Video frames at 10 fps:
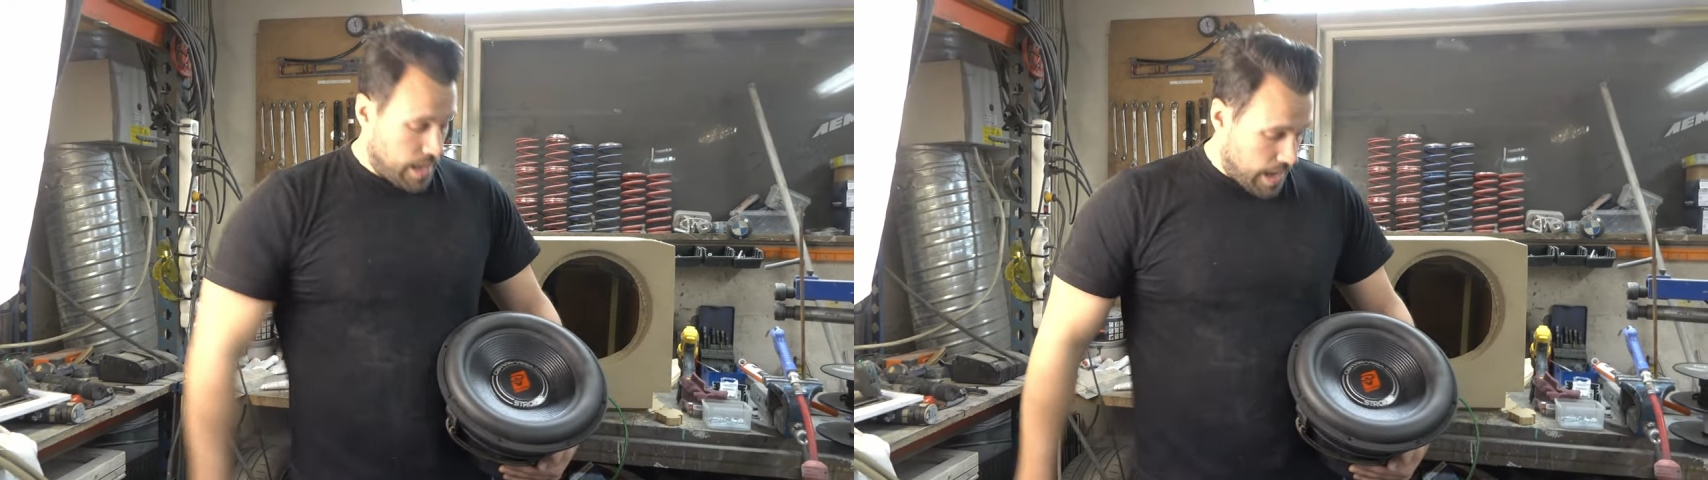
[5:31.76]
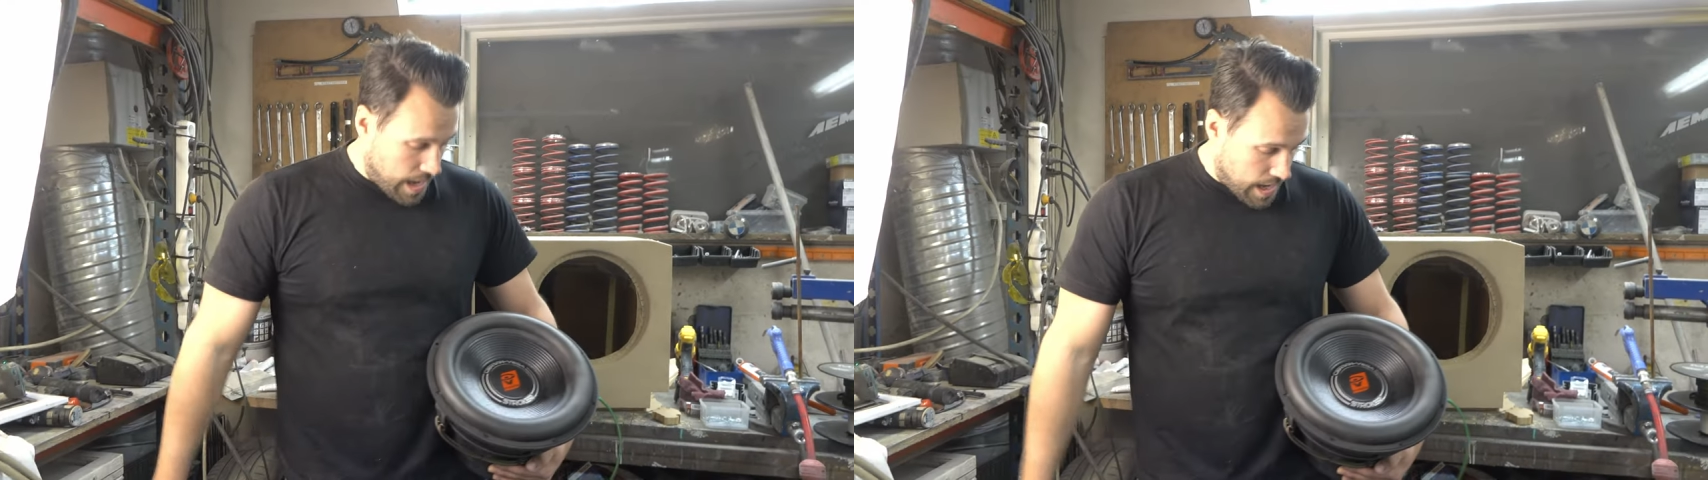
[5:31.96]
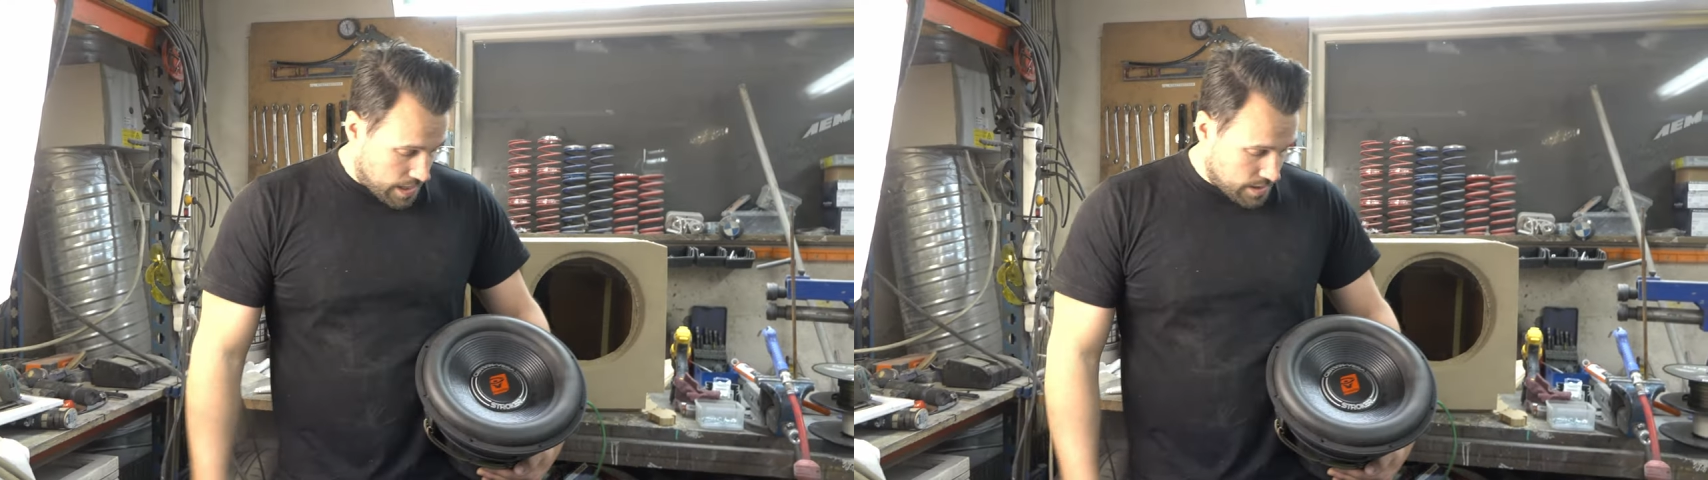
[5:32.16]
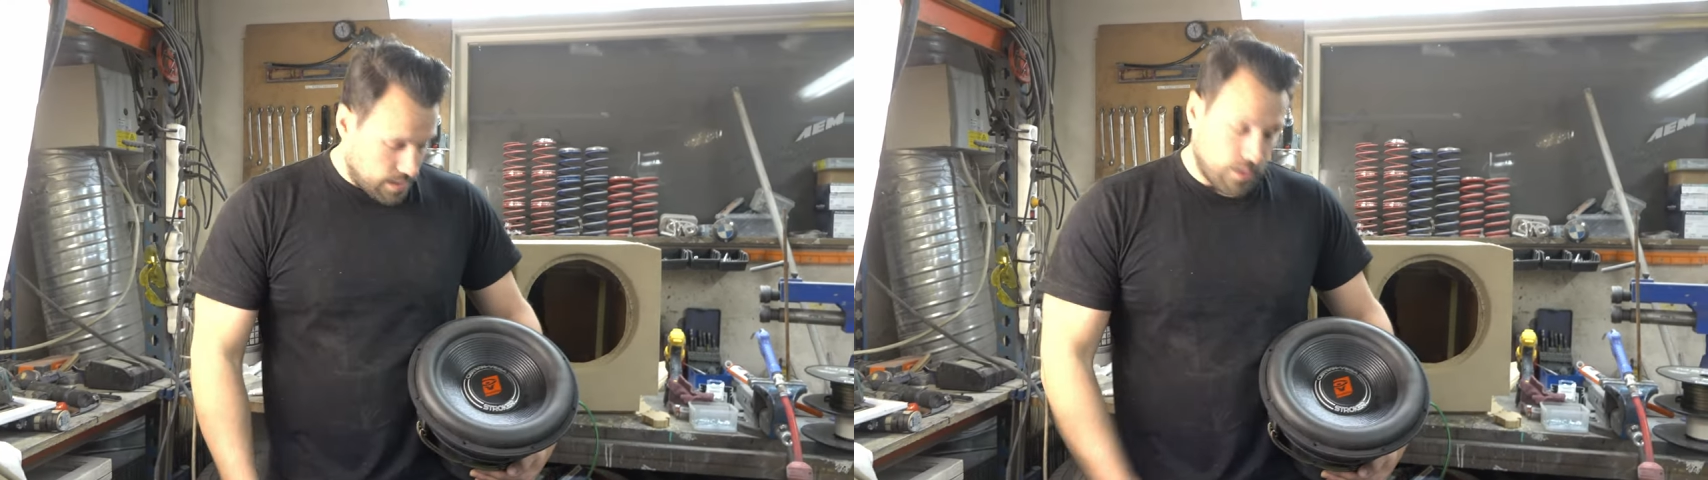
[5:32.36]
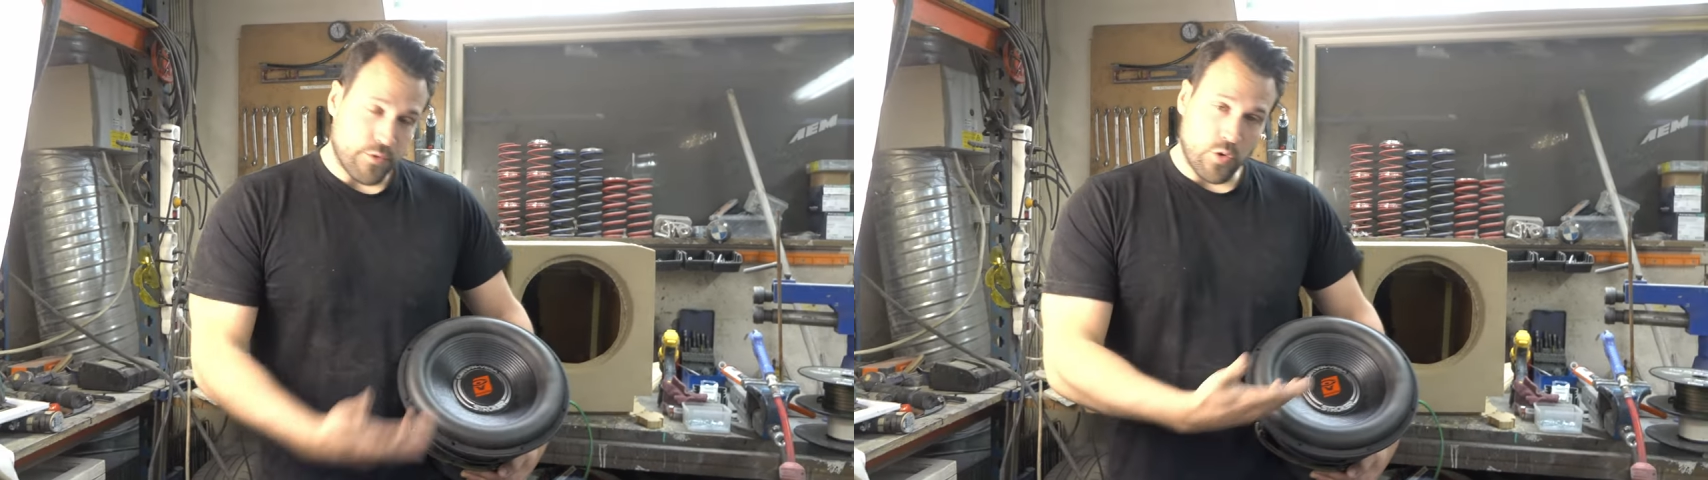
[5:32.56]
And
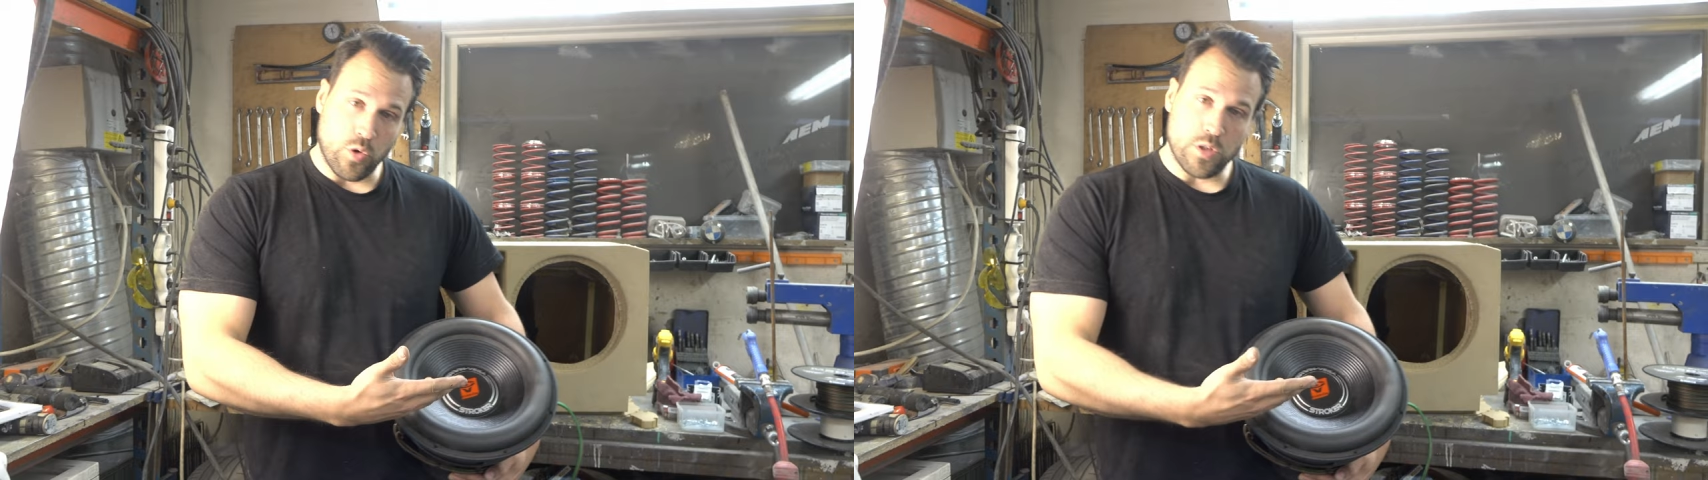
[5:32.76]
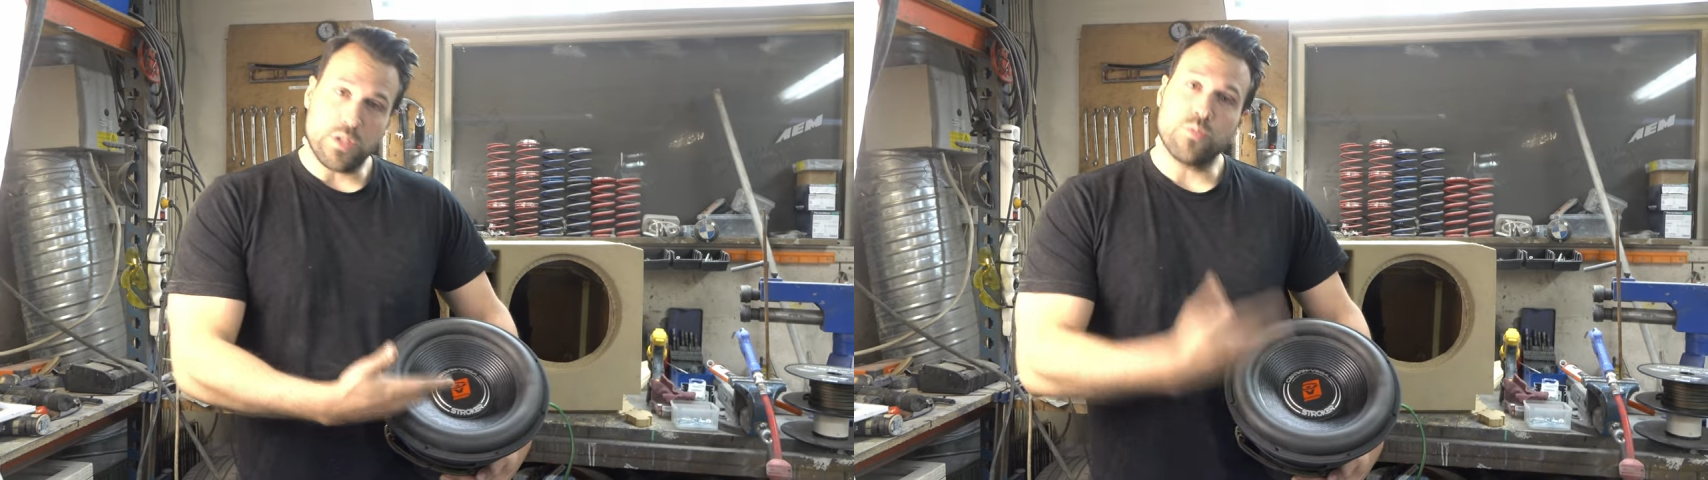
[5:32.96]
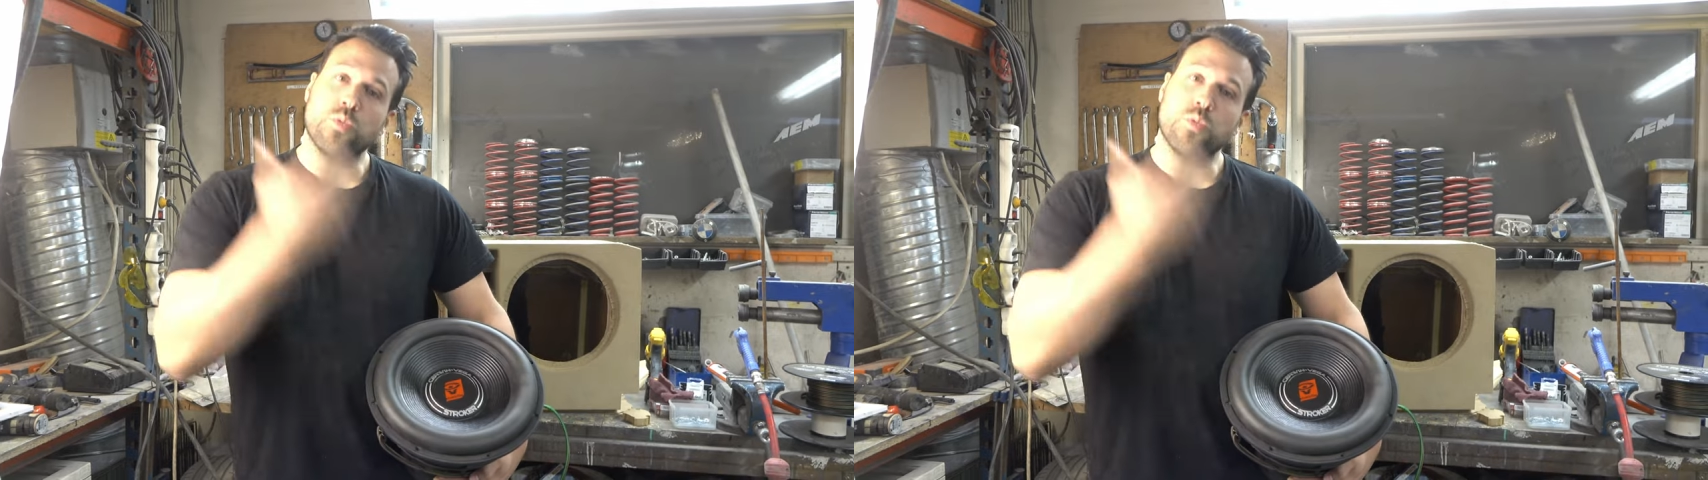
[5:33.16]
of course,